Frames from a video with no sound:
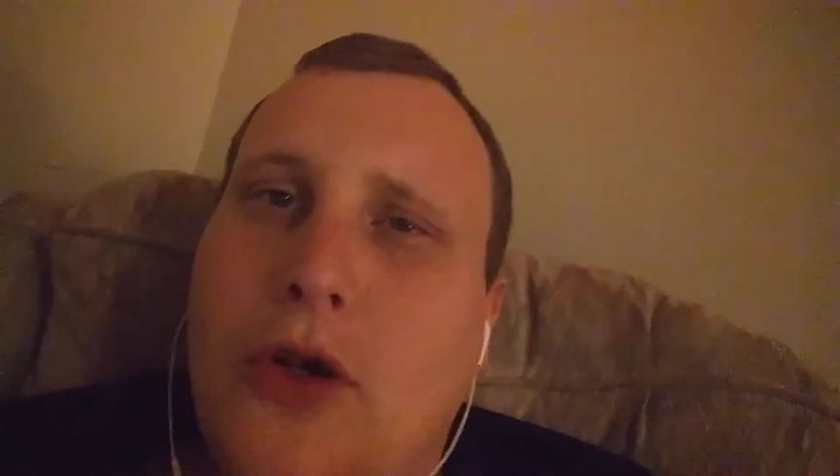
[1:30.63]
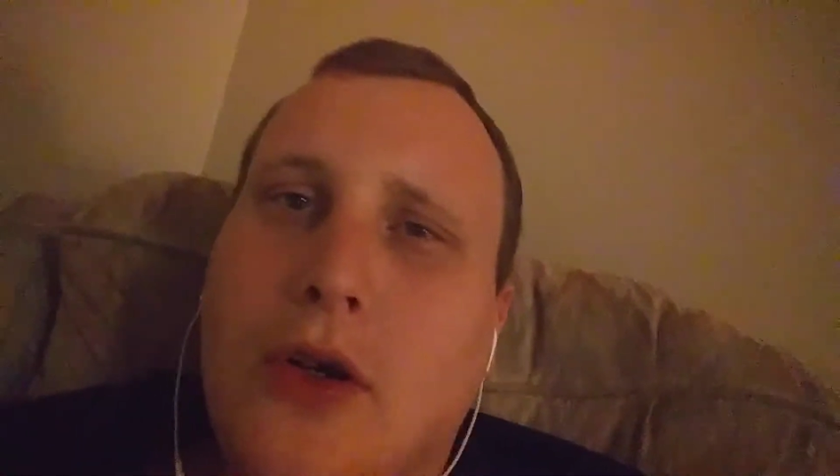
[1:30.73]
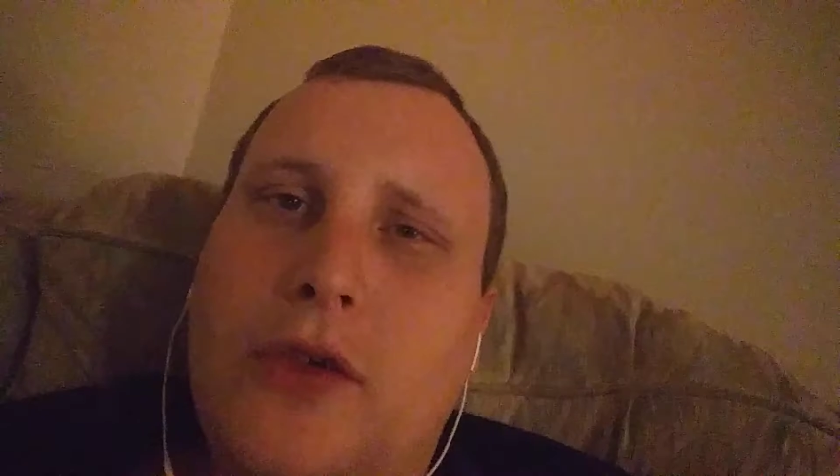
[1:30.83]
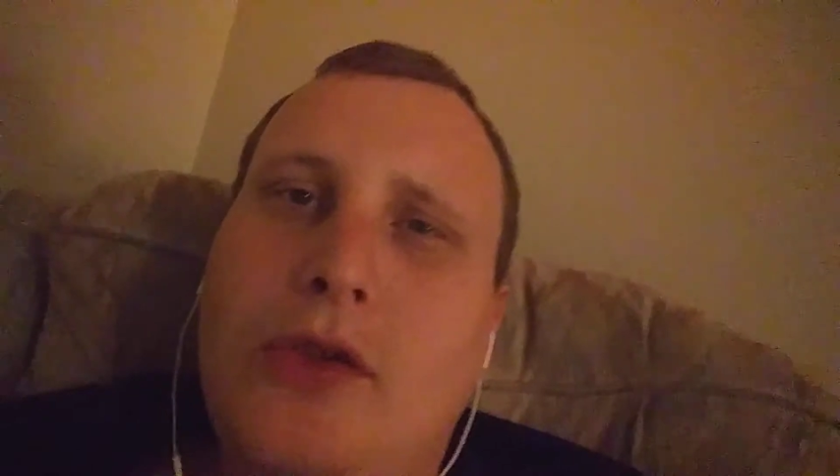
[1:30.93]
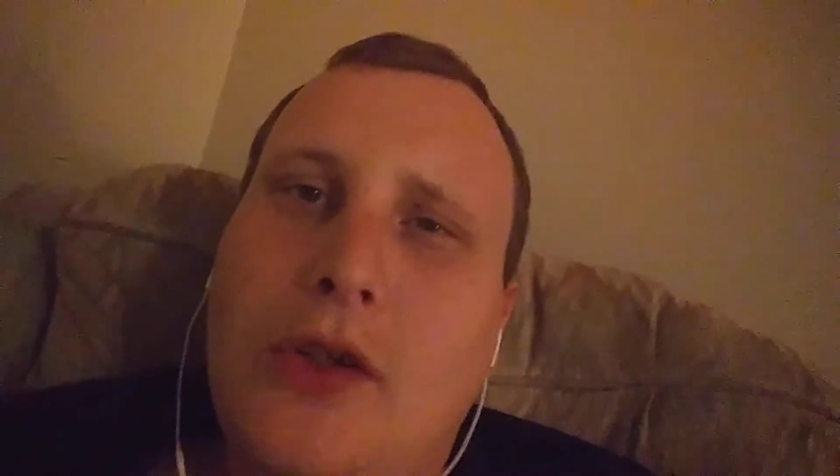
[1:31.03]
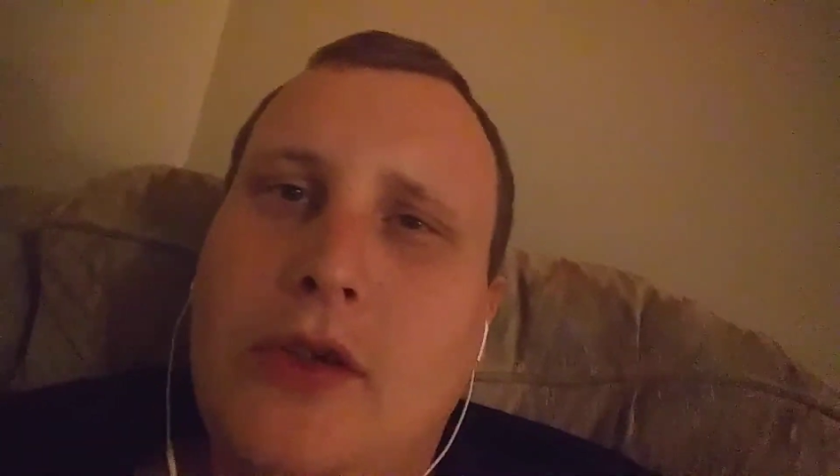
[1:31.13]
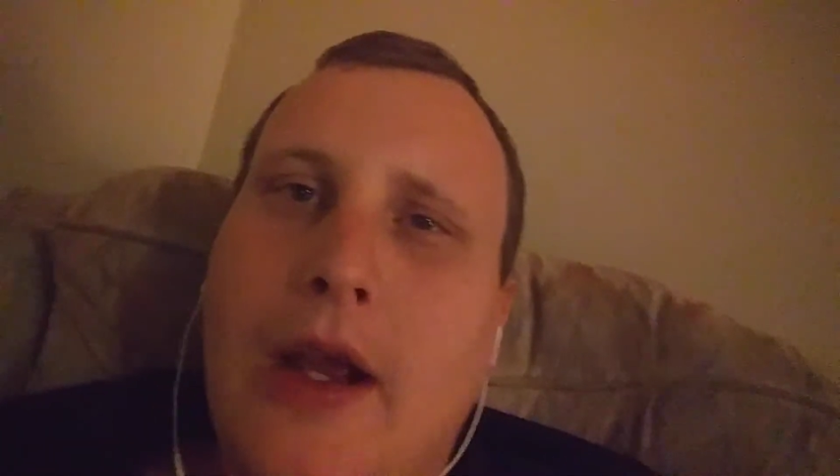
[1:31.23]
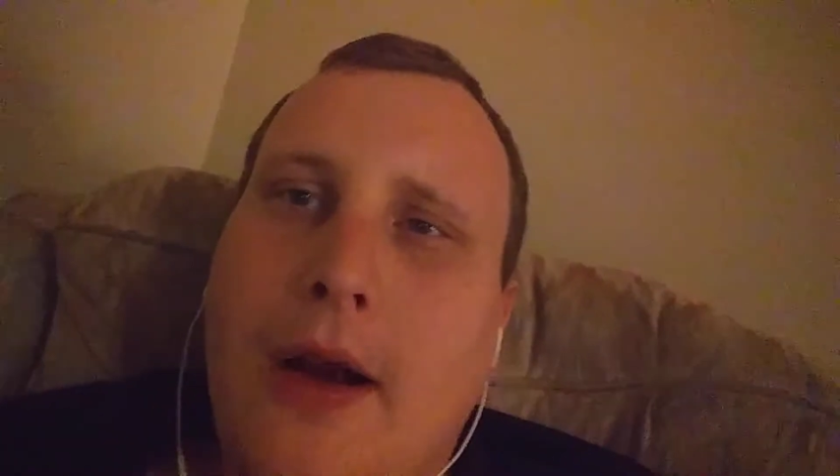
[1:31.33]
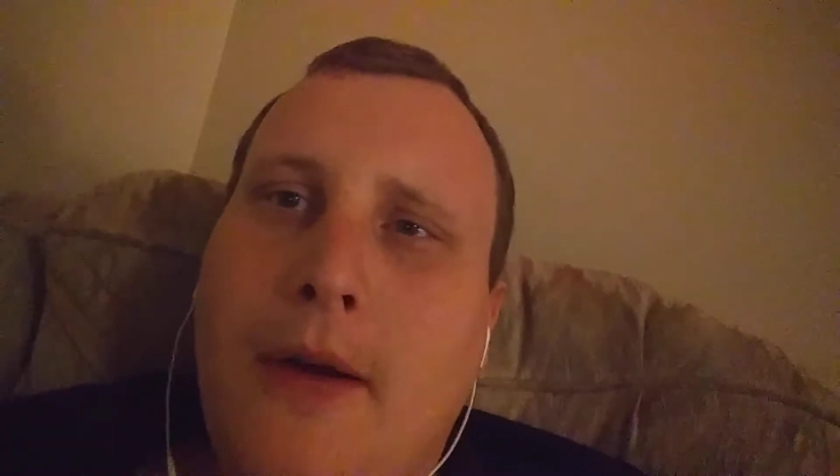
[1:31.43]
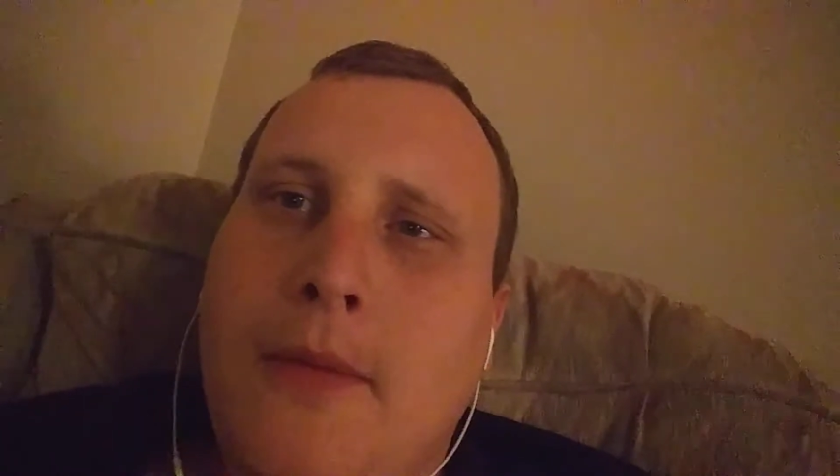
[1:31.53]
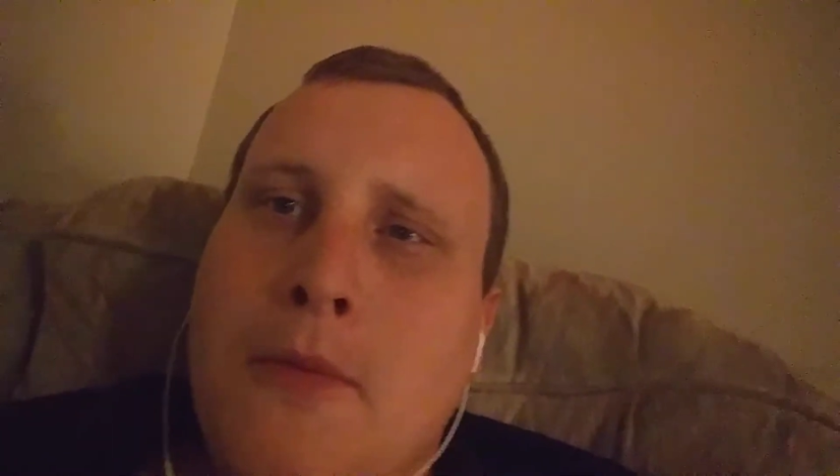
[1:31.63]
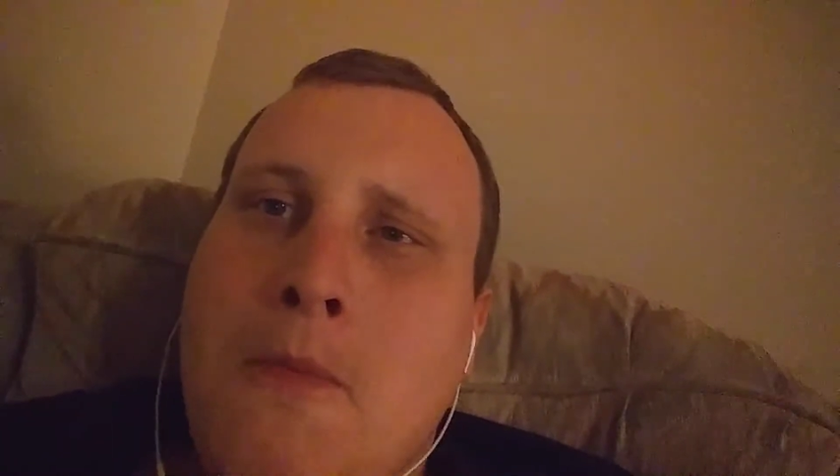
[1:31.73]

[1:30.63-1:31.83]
you're going to sit there